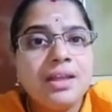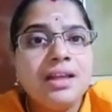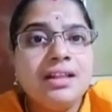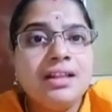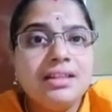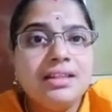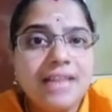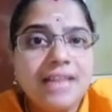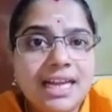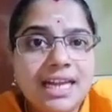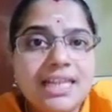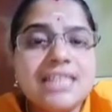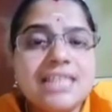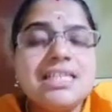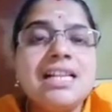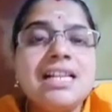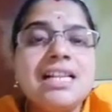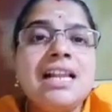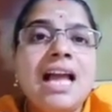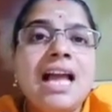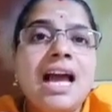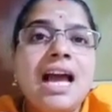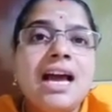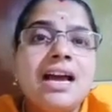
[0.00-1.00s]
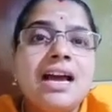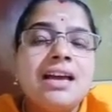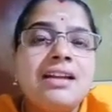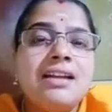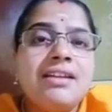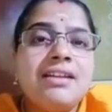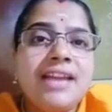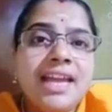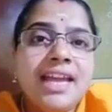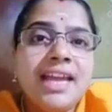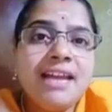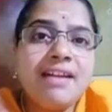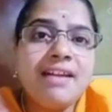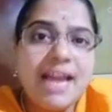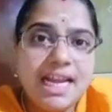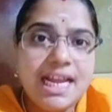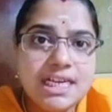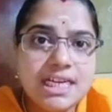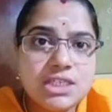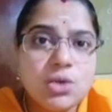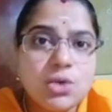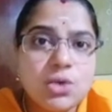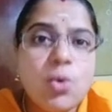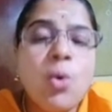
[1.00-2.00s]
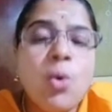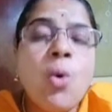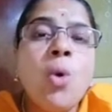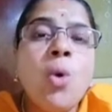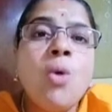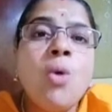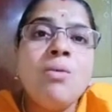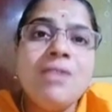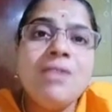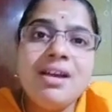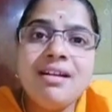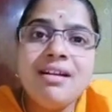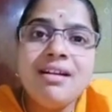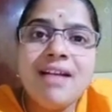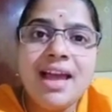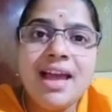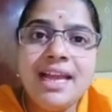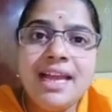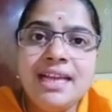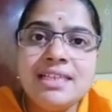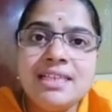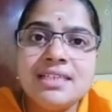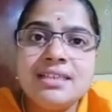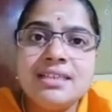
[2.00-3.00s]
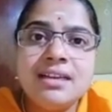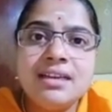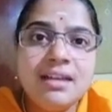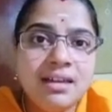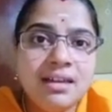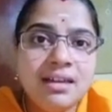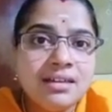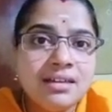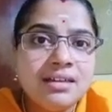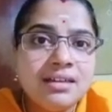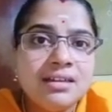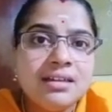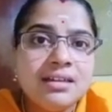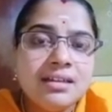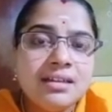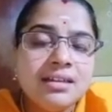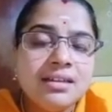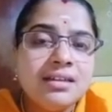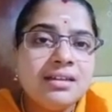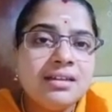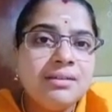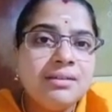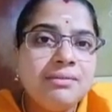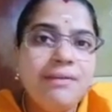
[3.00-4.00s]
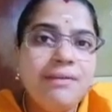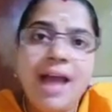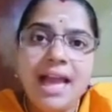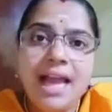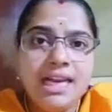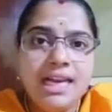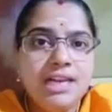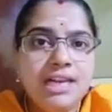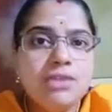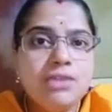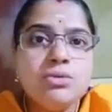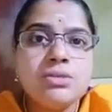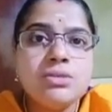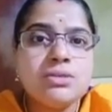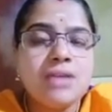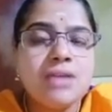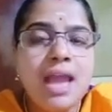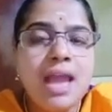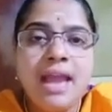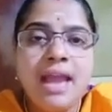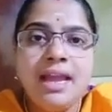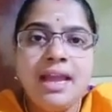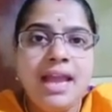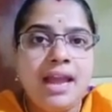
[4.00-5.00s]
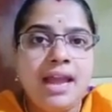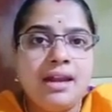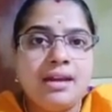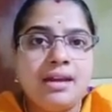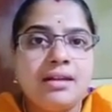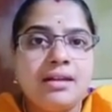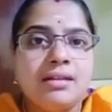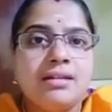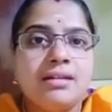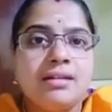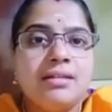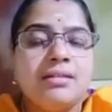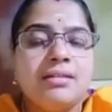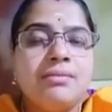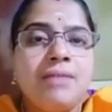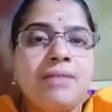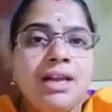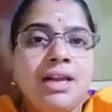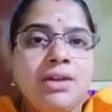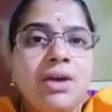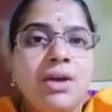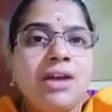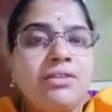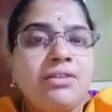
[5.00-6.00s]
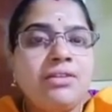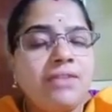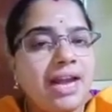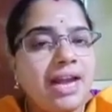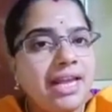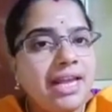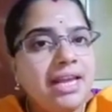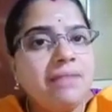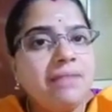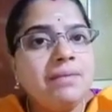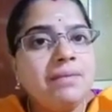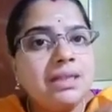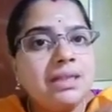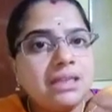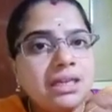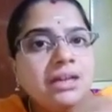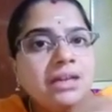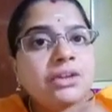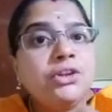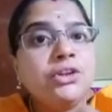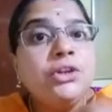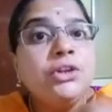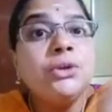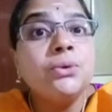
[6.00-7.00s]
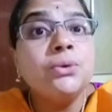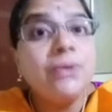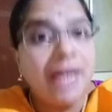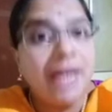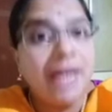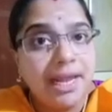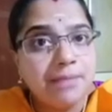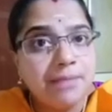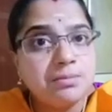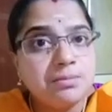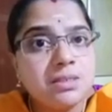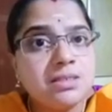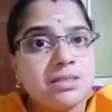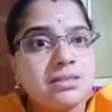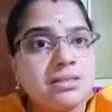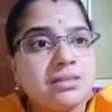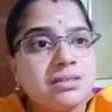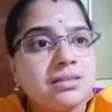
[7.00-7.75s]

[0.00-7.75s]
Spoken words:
Then it will rewrite, overwrite the values again while you are trying with the new names.